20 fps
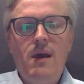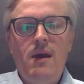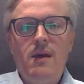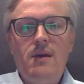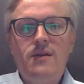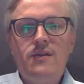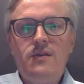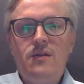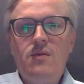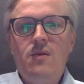
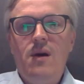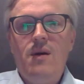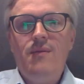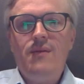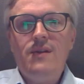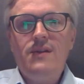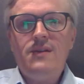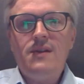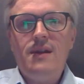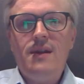So
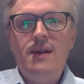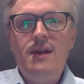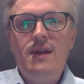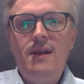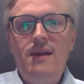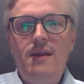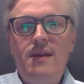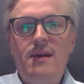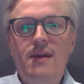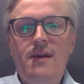
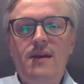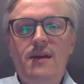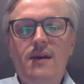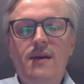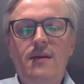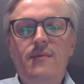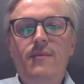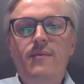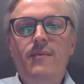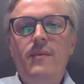obviously,
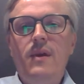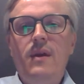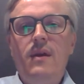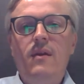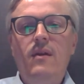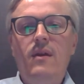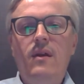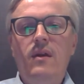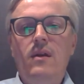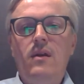the
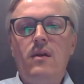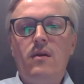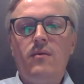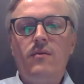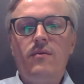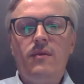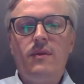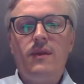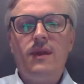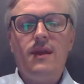
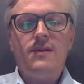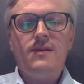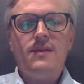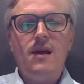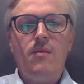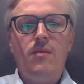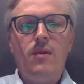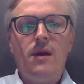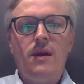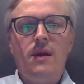
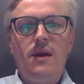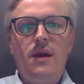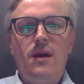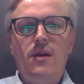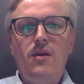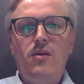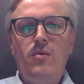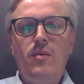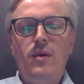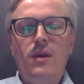example I
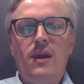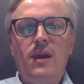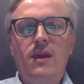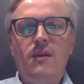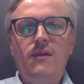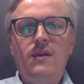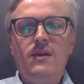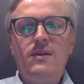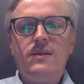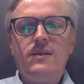normally
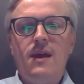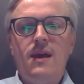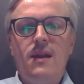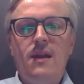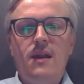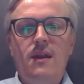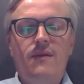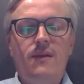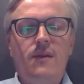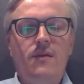give is that
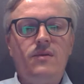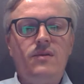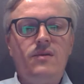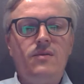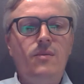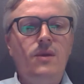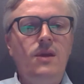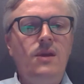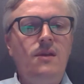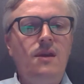if there was a
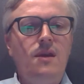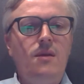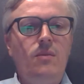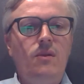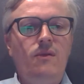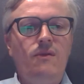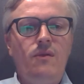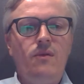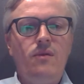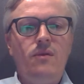meeting
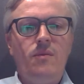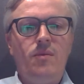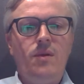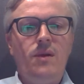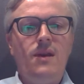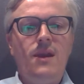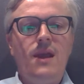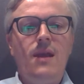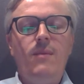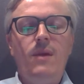before the
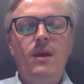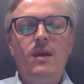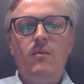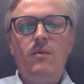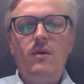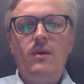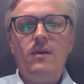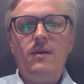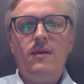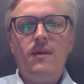pandemic
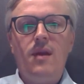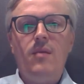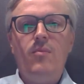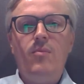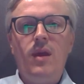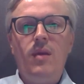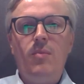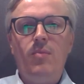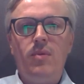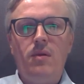with 10
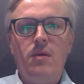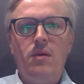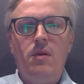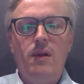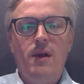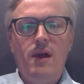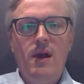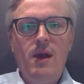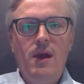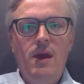people,
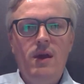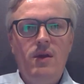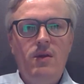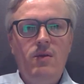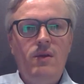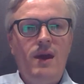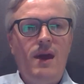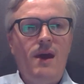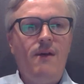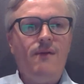
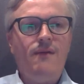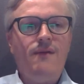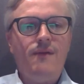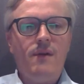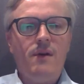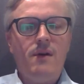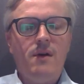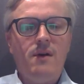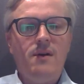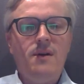you'd have
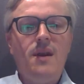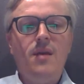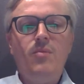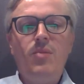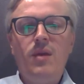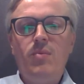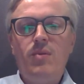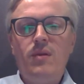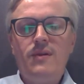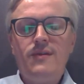10
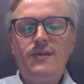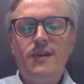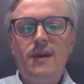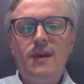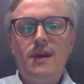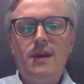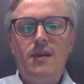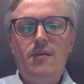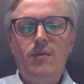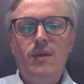people
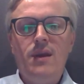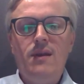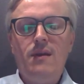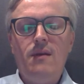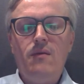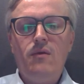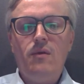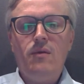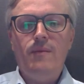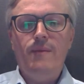sitting in the
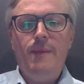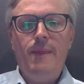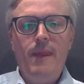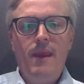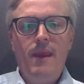meeting room.